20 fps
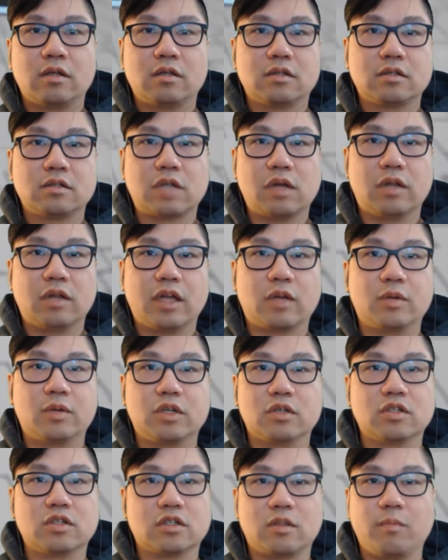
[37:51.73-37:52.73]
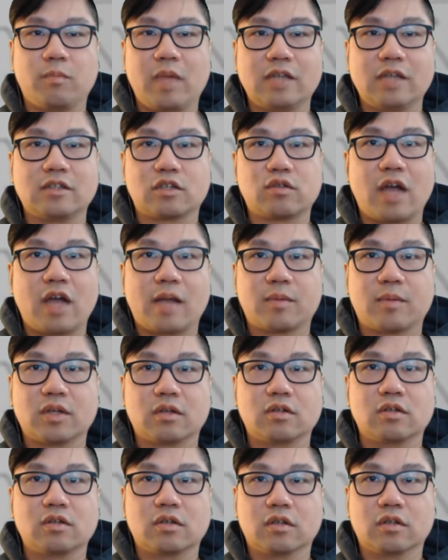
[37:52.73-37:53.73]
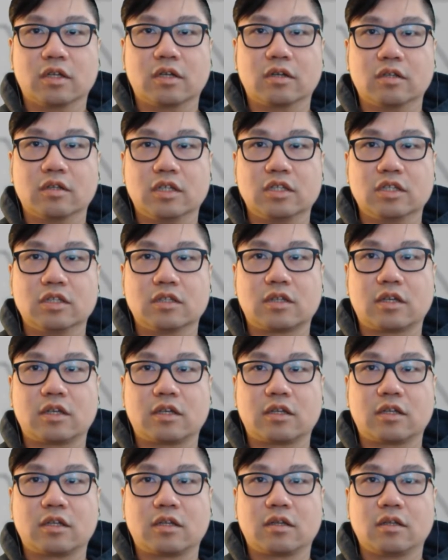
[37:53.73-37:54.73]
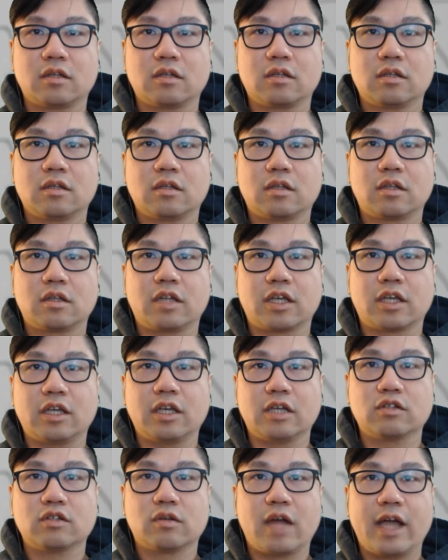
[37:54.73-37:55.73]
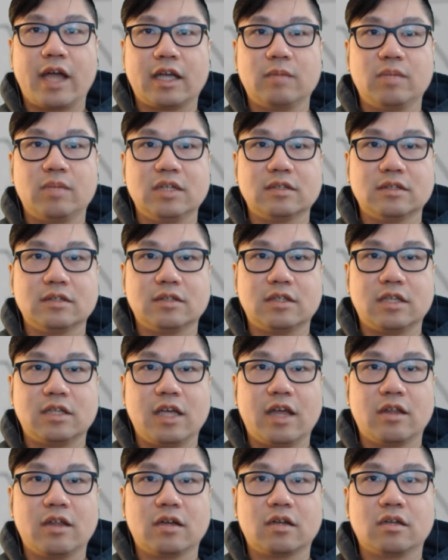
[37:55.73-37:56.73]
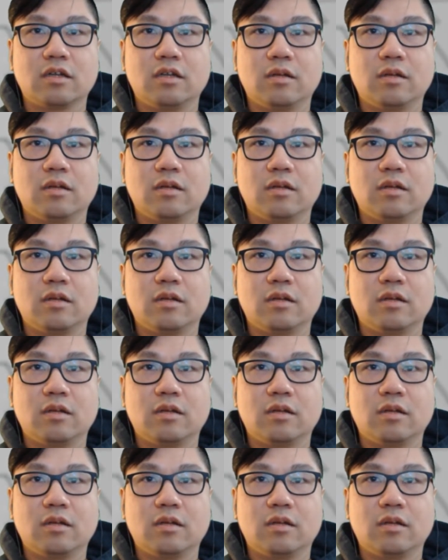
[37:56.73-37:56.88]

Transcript: So like when you're just a basic track builder, you're literally just clicking and dragging pieces together.